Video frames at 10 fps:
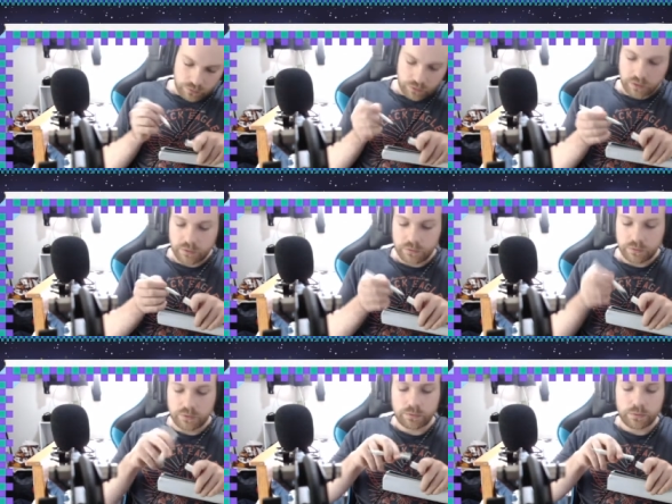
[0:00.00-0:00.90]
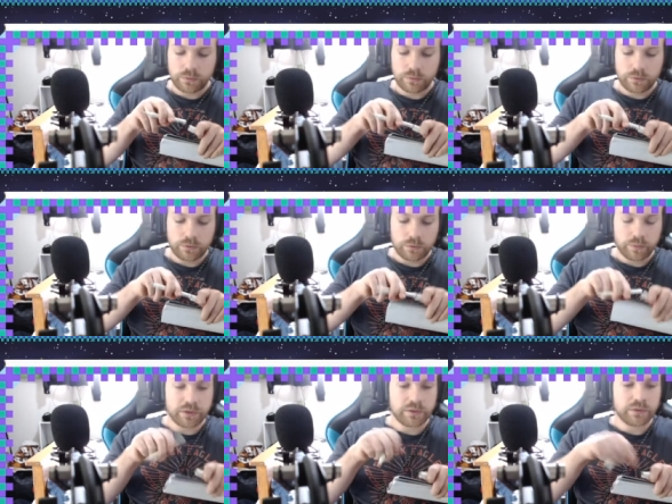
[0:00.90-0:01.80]
Okay, this one will do
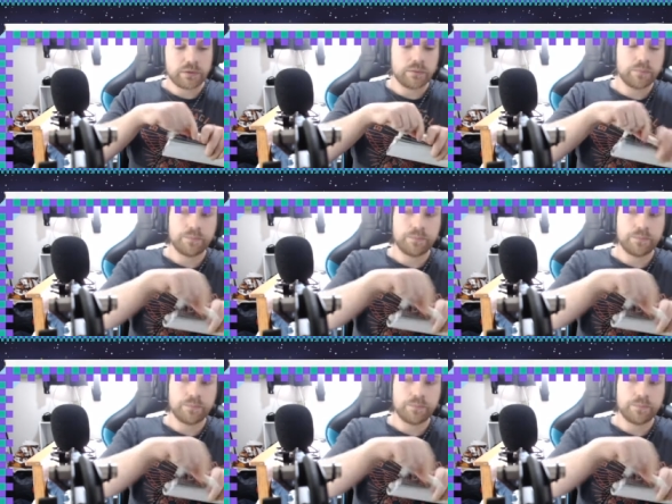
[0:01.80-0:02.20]
the best.